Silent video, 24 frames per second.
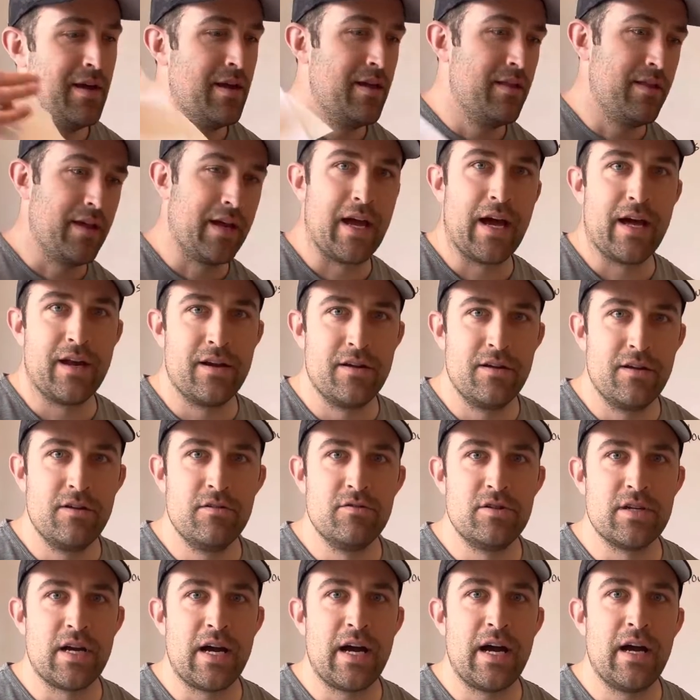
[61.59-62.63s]
they got a new
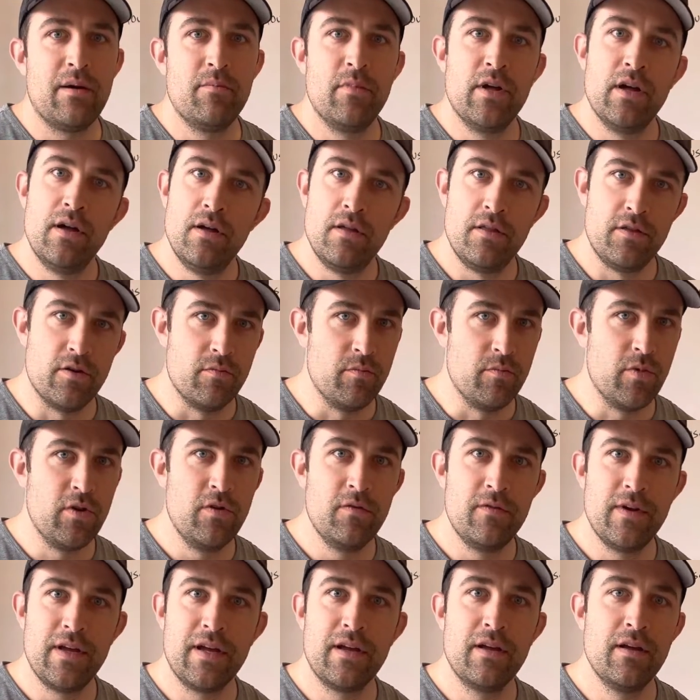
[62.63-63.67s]
job, they're
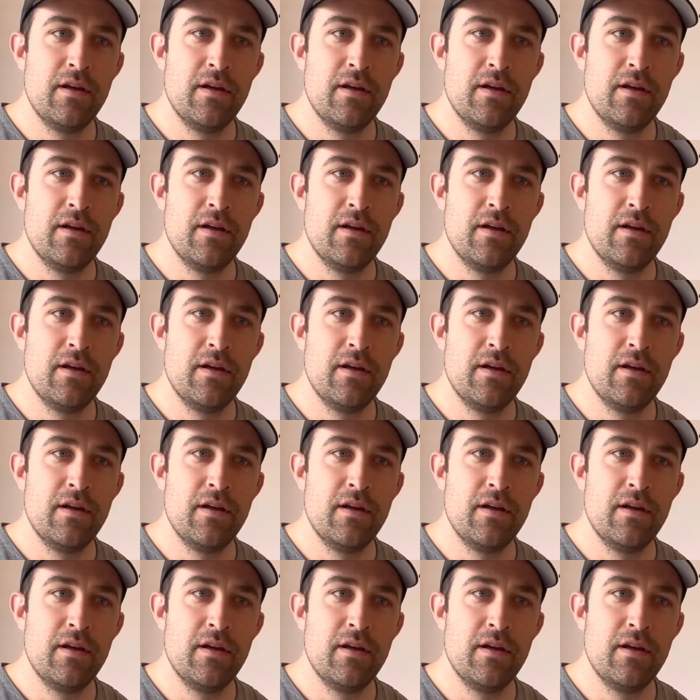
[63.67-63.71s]
moving,